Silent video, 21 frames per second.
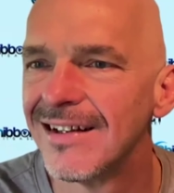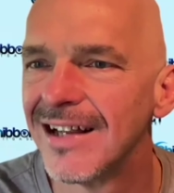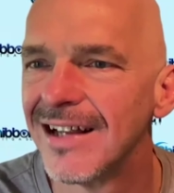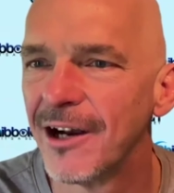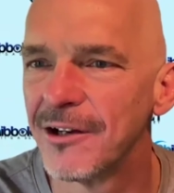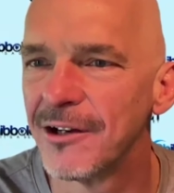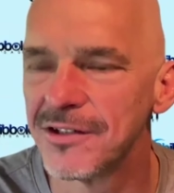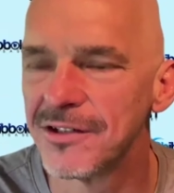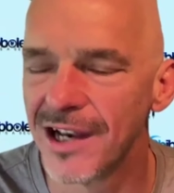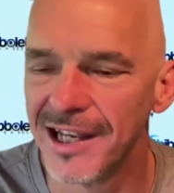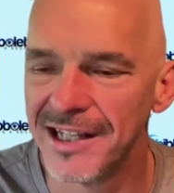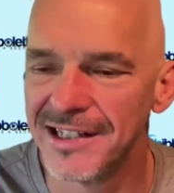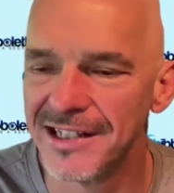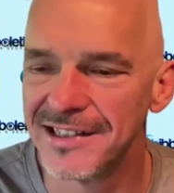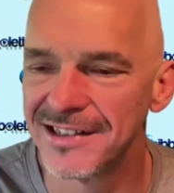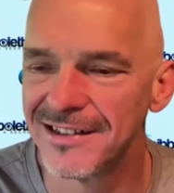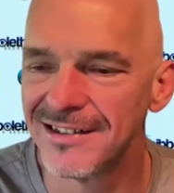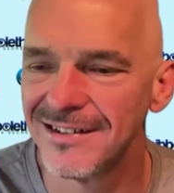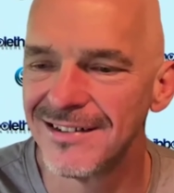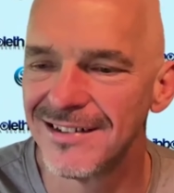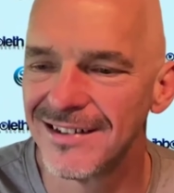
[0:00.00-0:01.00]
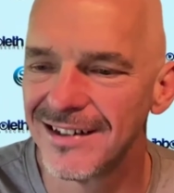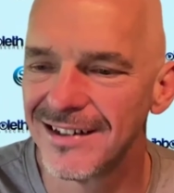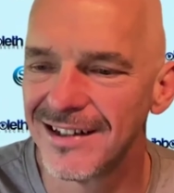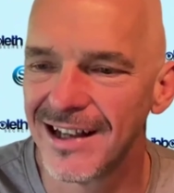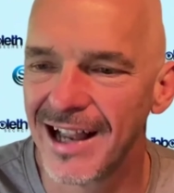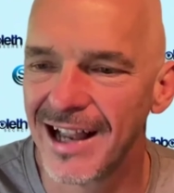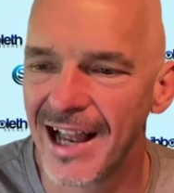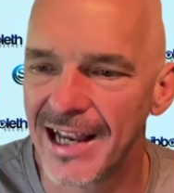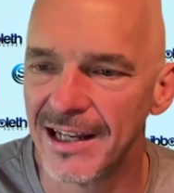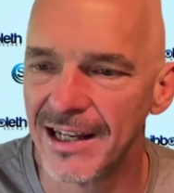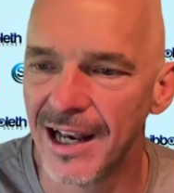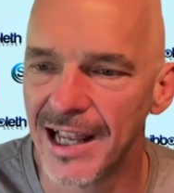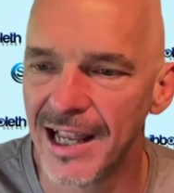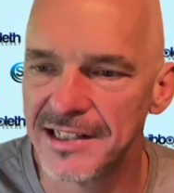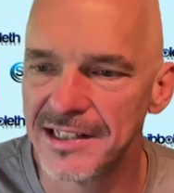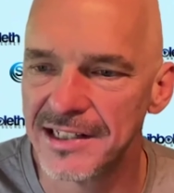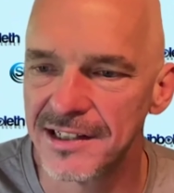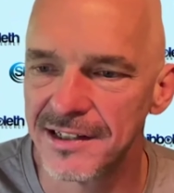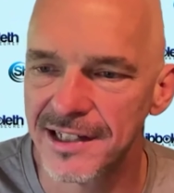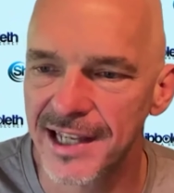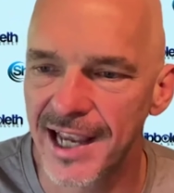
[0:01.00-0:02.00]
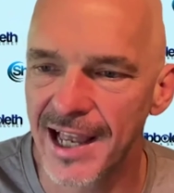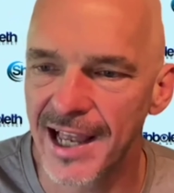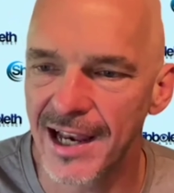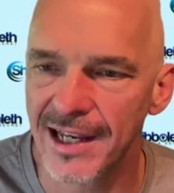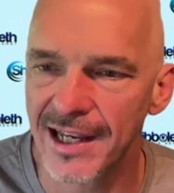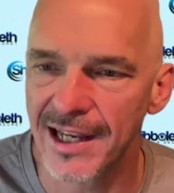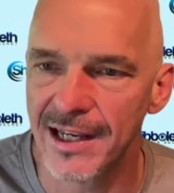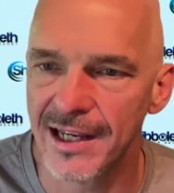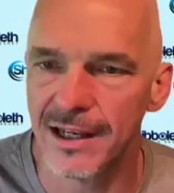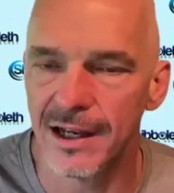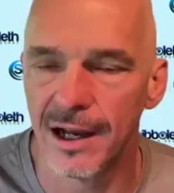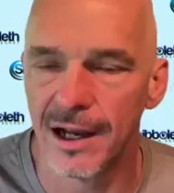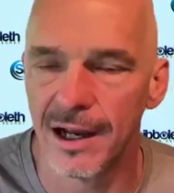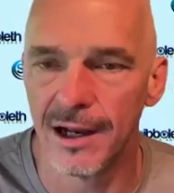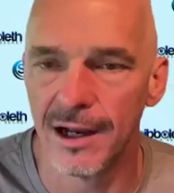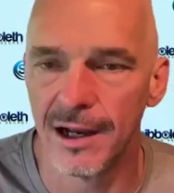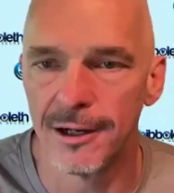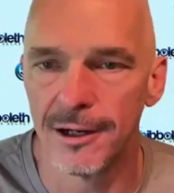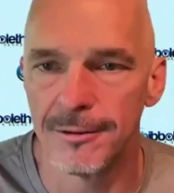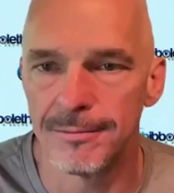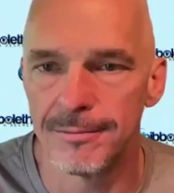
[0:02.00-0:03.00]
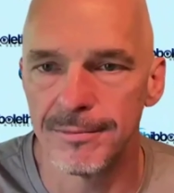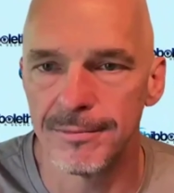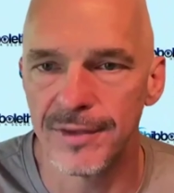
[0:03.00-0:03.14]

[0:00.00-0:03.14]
There's Lisa. Hey, Lisa Kelly, uh,